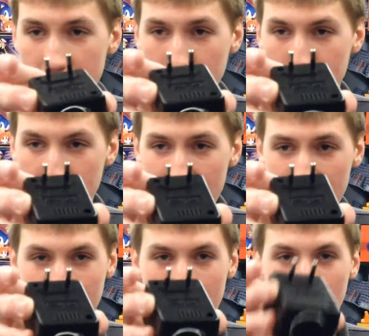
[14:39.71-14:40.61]

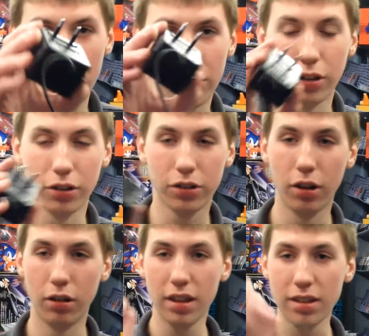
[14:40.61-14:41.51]
European console.
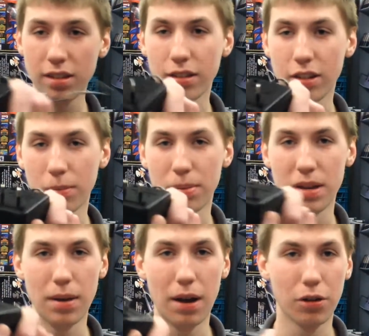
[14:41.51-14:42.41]
So this is a
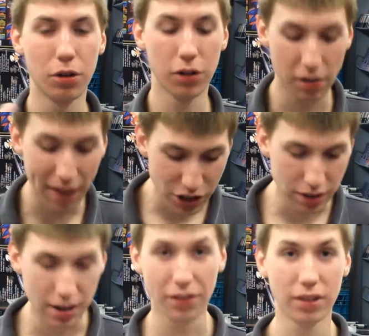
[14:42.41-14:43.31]
European power cord. So I've
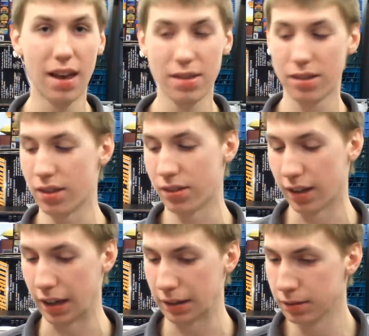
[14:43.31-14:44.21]
actually never tested this
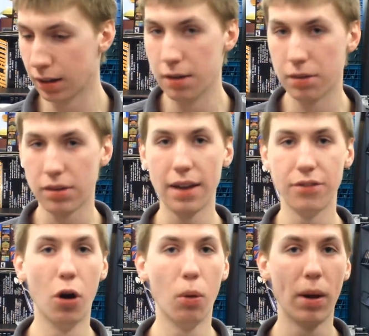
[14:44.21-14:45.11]
thing, so I
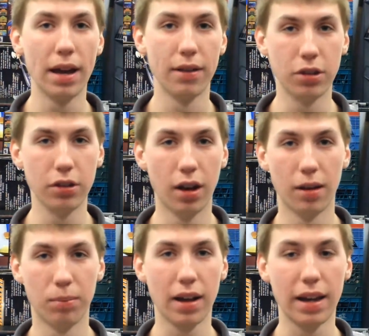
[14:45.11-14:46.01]
have no way of
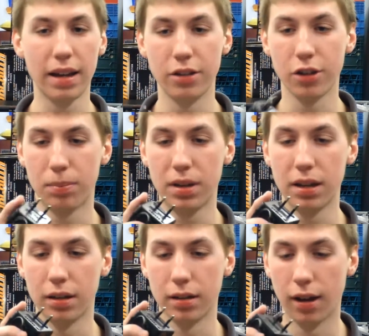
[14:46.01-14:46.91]
plugging in
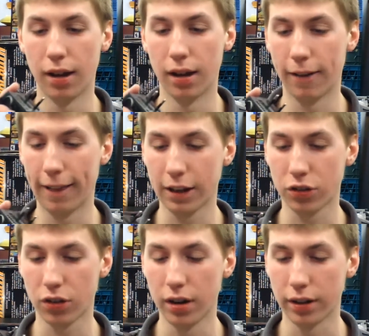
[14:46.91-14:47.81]
European
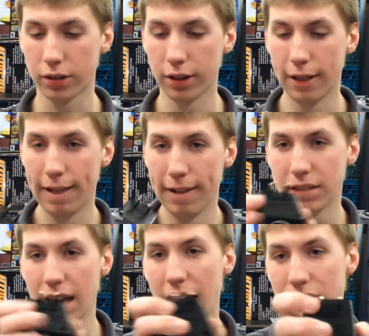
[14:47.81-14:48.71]
electronics.
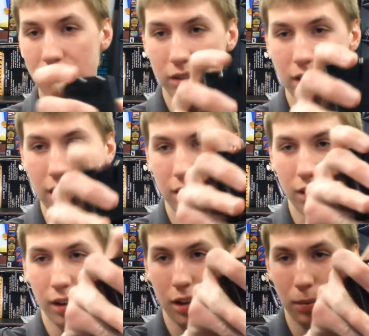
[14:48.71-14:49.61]
Yeah, as you can see, it's
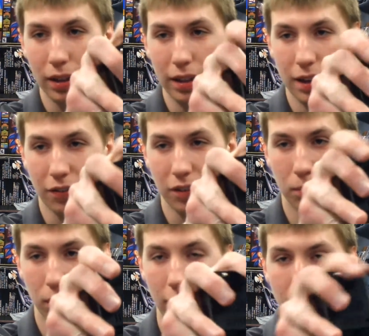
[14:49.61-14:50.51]
a completely
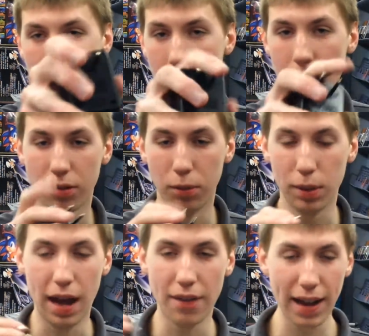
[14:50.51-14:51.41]
different plug from
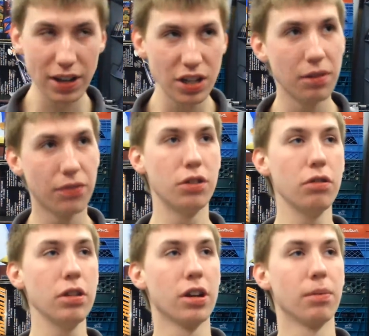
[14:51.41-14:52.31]
what we have. I actually have a
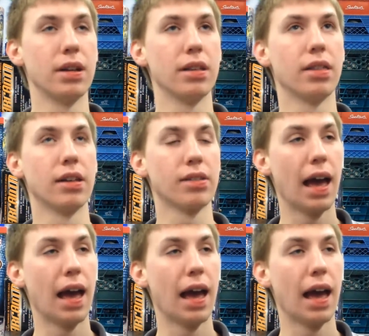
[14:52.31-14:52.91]
few European things.